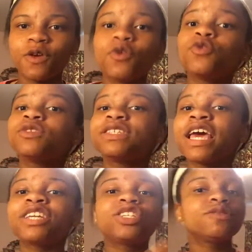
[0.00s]
who
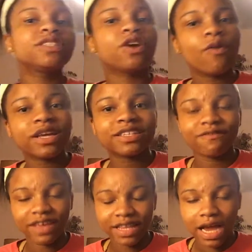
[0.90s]
said she was going to
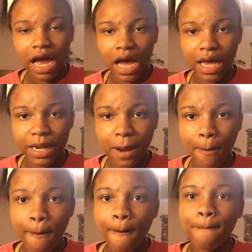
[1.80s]
VidCon,
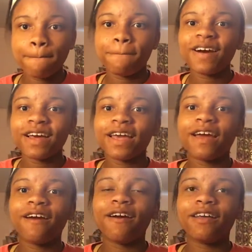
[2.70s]
but
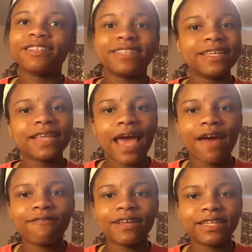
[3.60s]
didn't
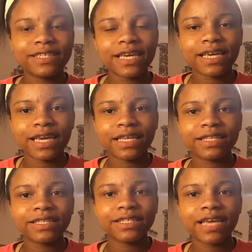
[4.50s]
have a ticket
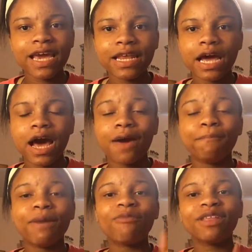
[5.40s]
to
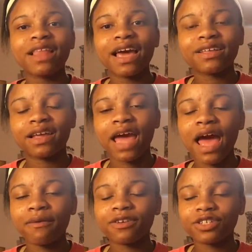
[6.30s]
TanaCon, but would like to
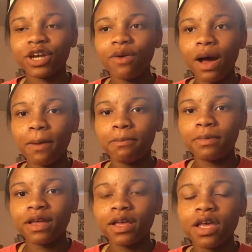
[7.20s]
show up.
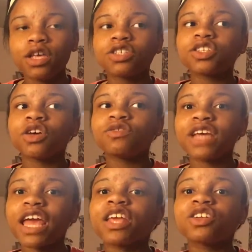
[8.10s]
So
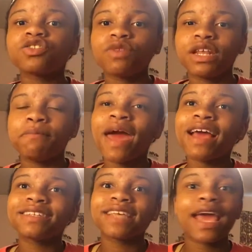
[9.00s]
Tana tweeted
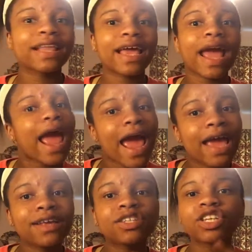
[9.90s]
back saying, like,
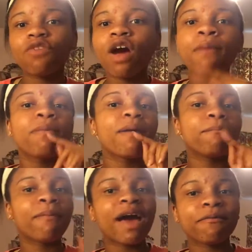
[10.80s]
hey, show up.
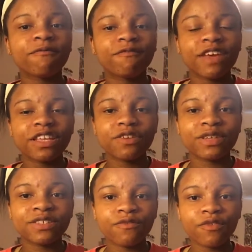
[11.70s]
My venue
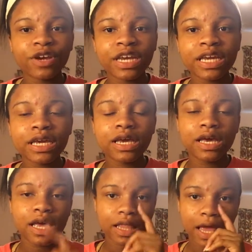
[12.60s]
is free.
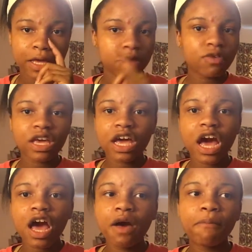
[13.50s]
Like, you can
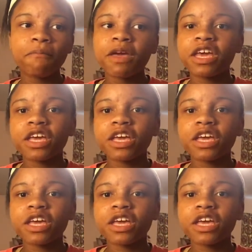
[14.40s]
come.